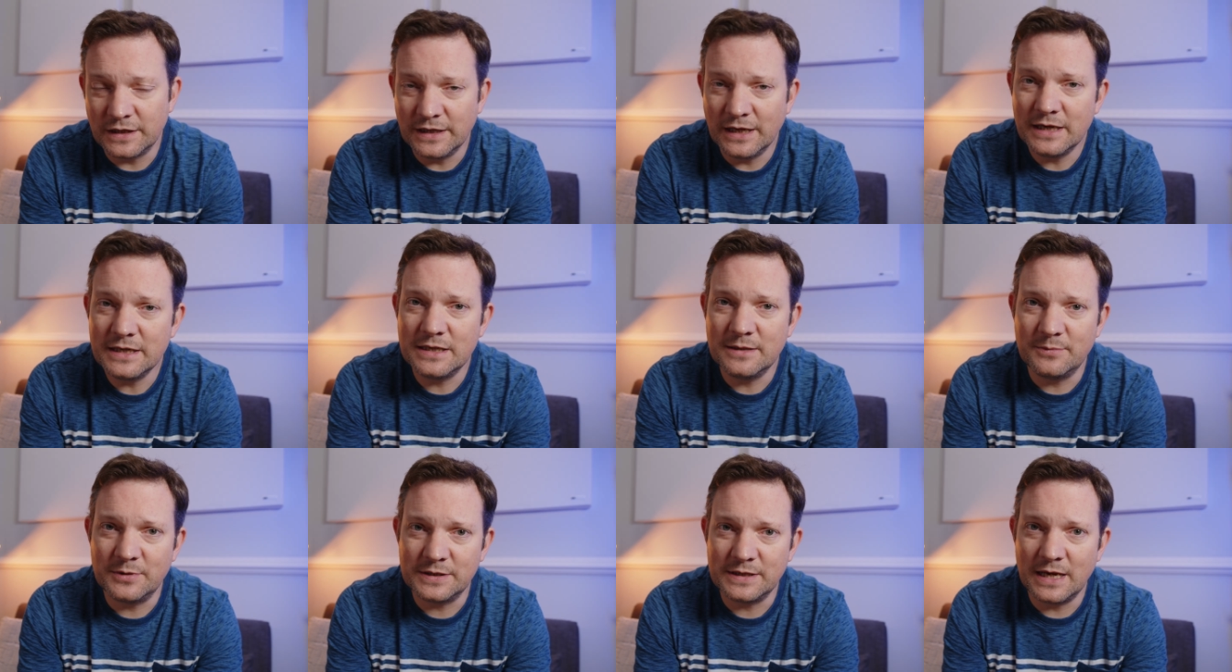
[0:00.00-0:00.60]

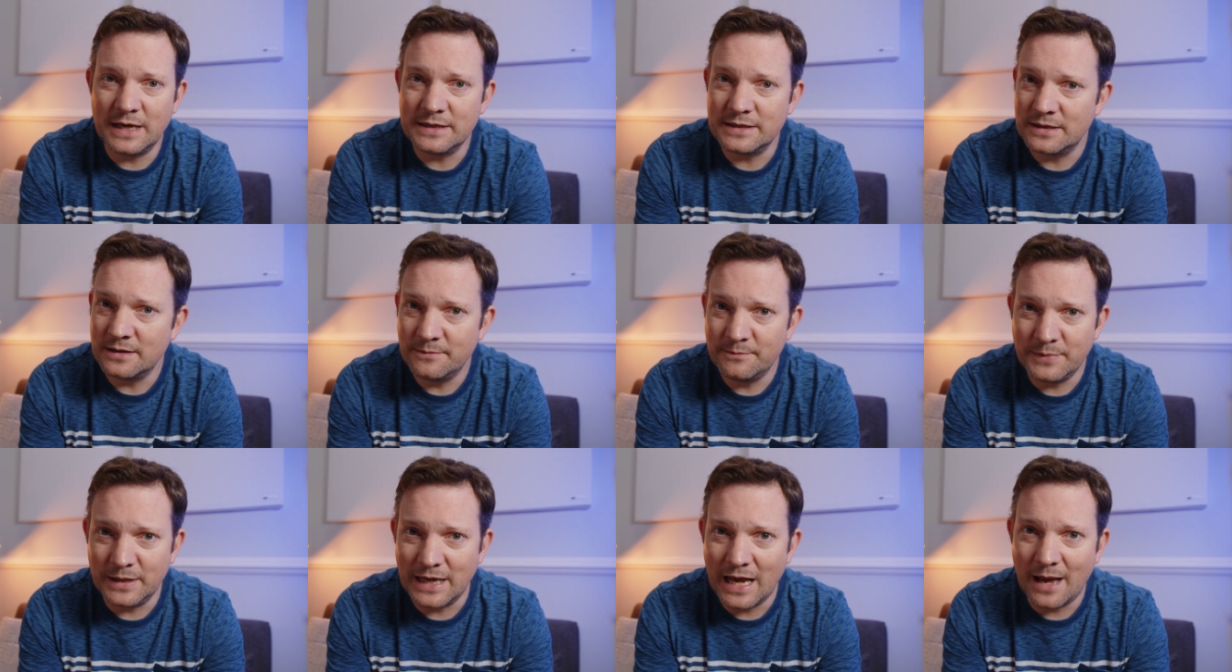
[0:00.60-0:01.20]
90%,
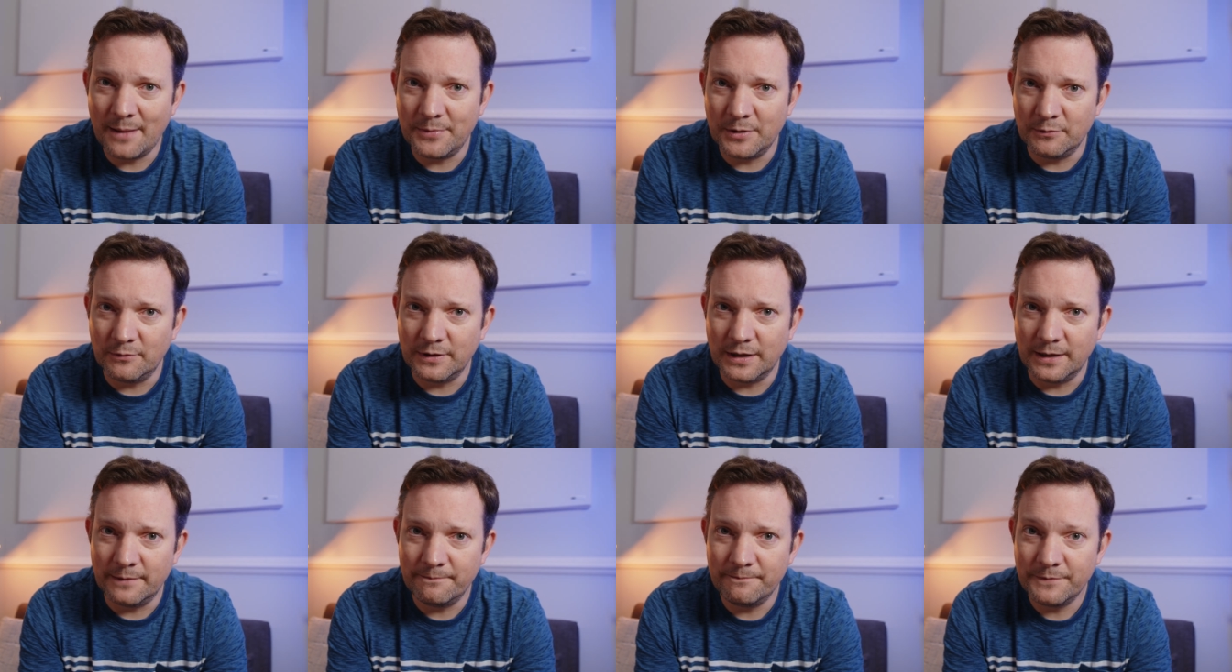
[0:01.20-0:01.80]
be happy
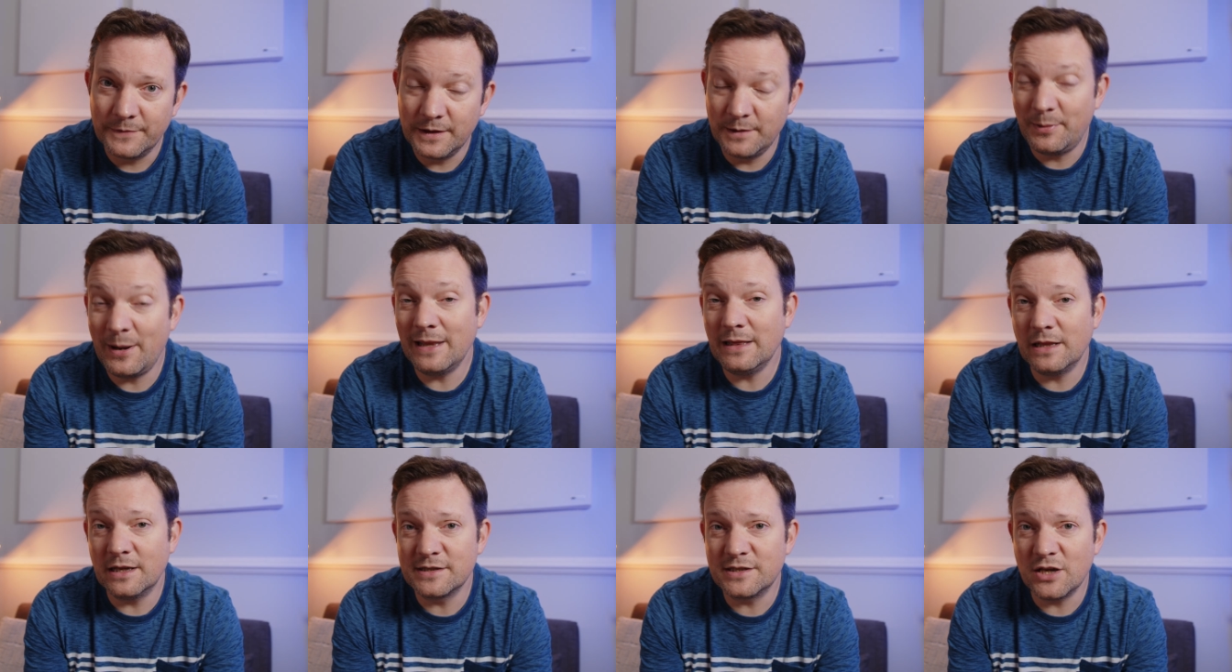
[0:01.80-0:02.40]
with it. The
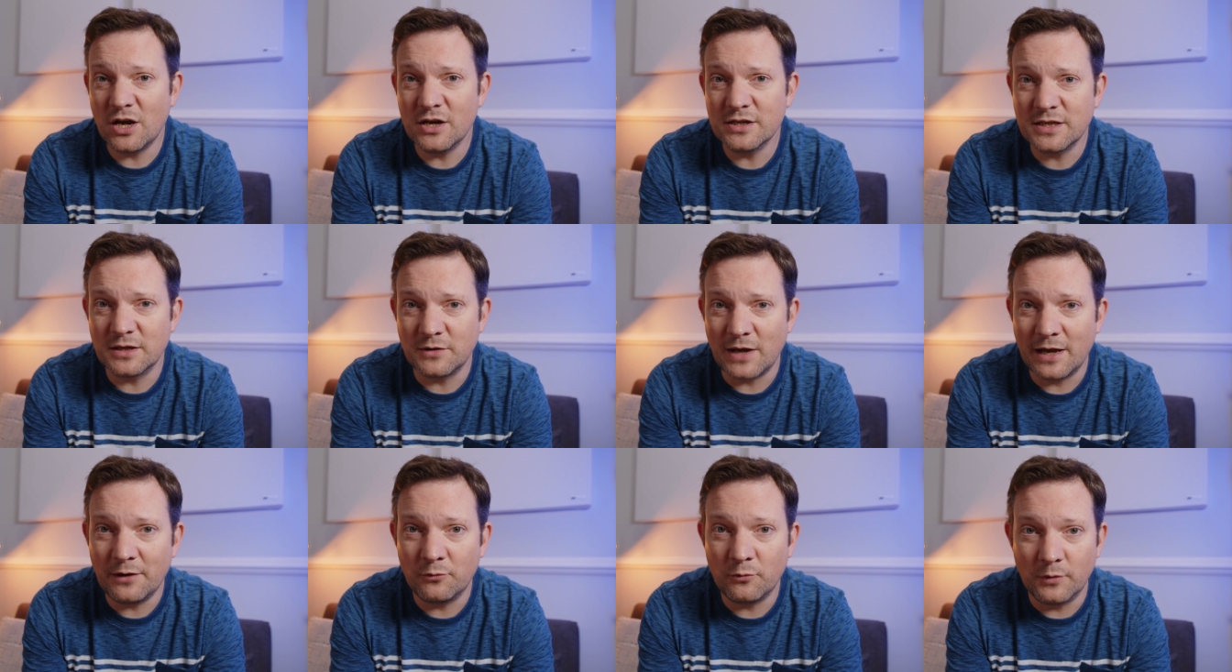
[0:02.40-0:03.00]
panel I
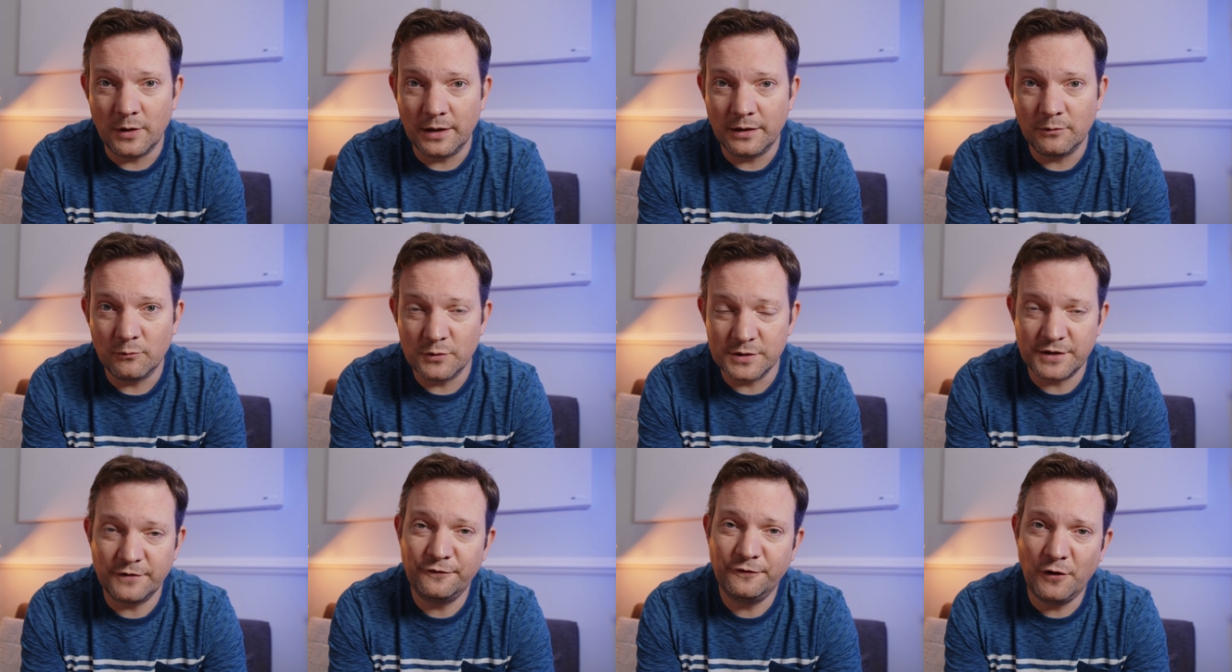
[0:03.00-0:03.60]
started out with
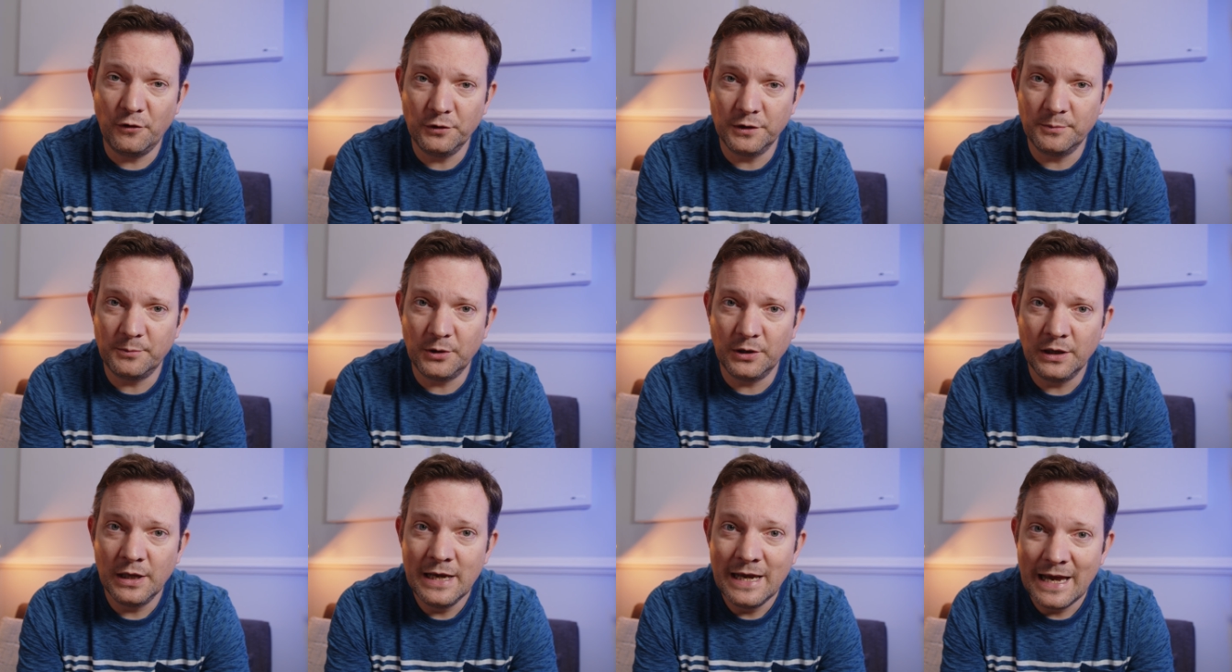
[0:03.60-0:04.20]
was a
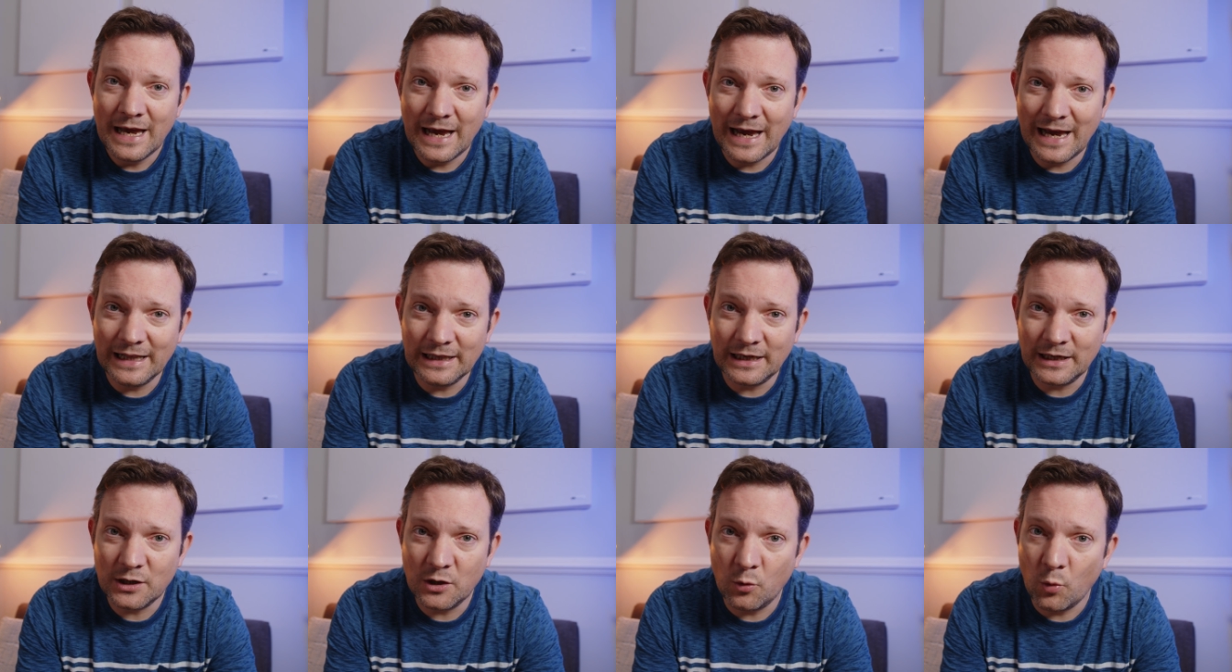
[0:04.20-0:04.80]
foldable
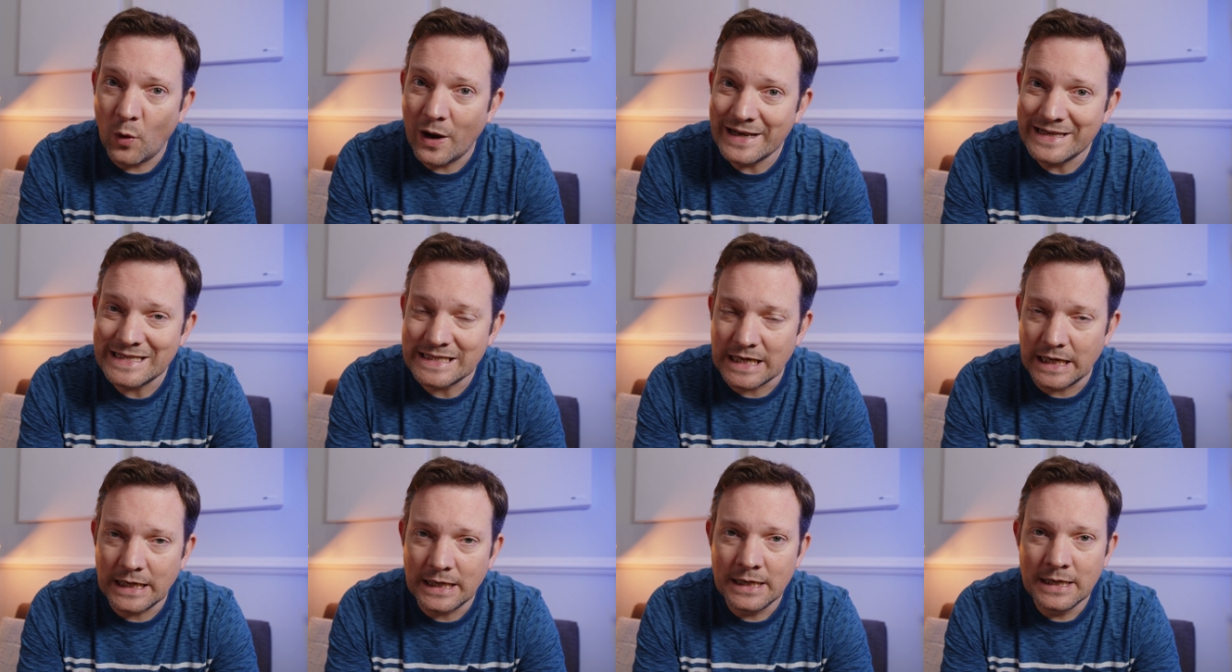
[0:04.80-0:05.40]

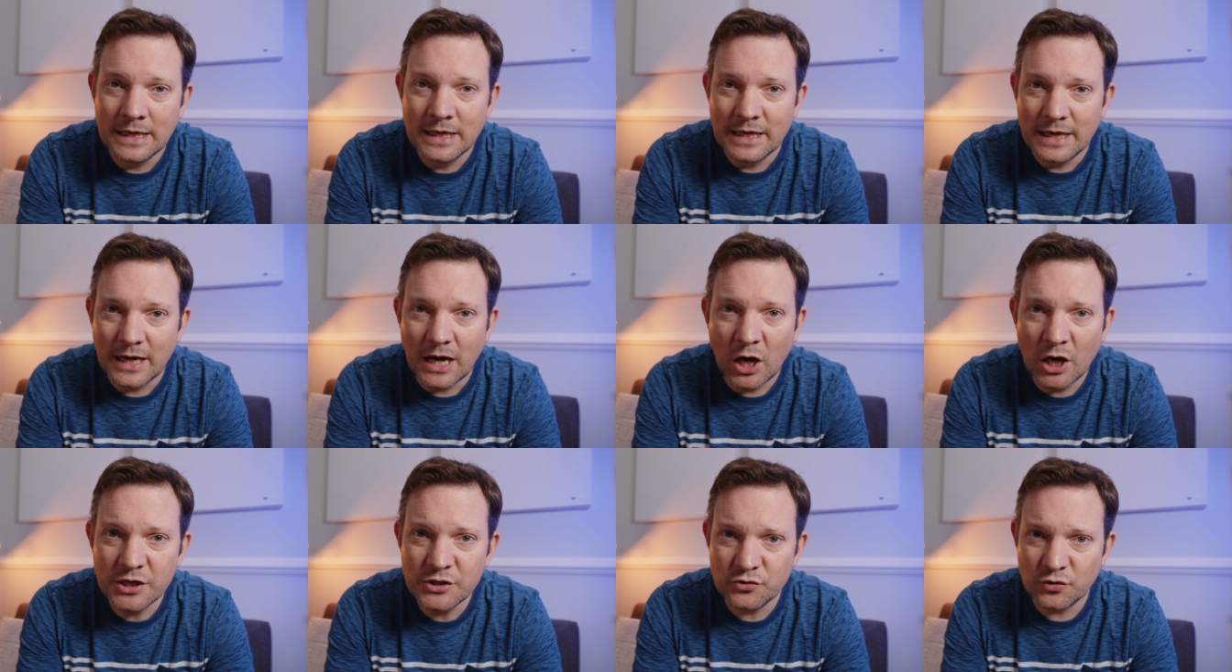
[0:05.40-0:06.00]
Elecaenta
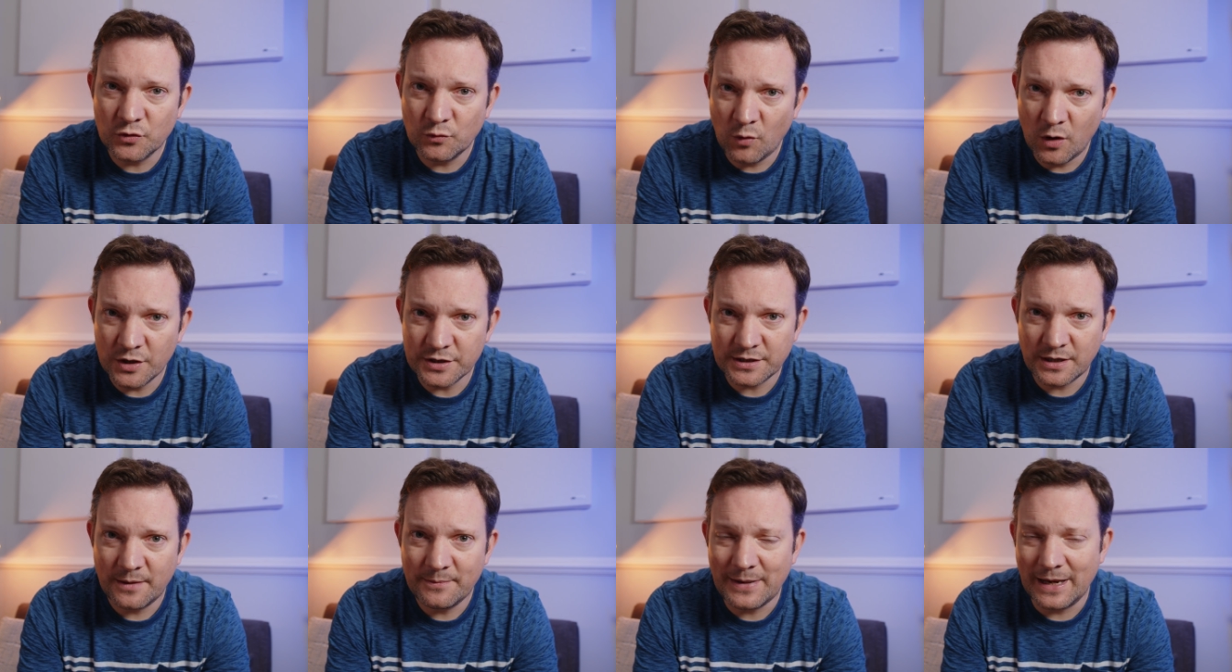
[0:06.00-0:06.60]
100
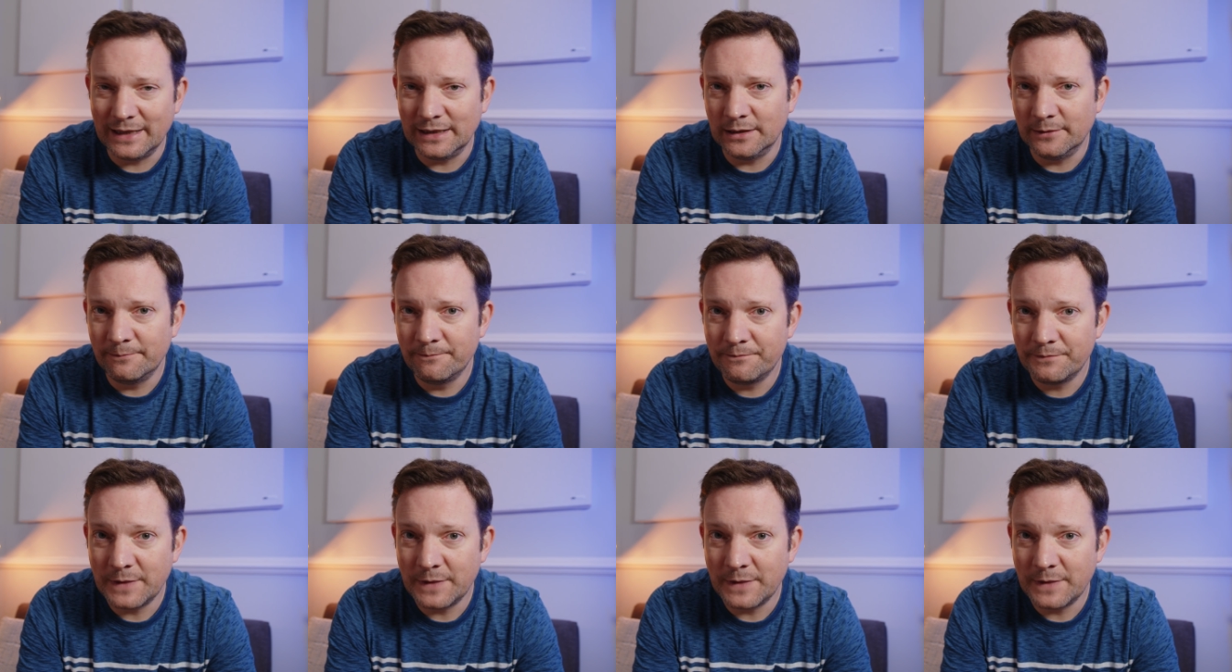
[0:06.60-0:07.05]
watt panel.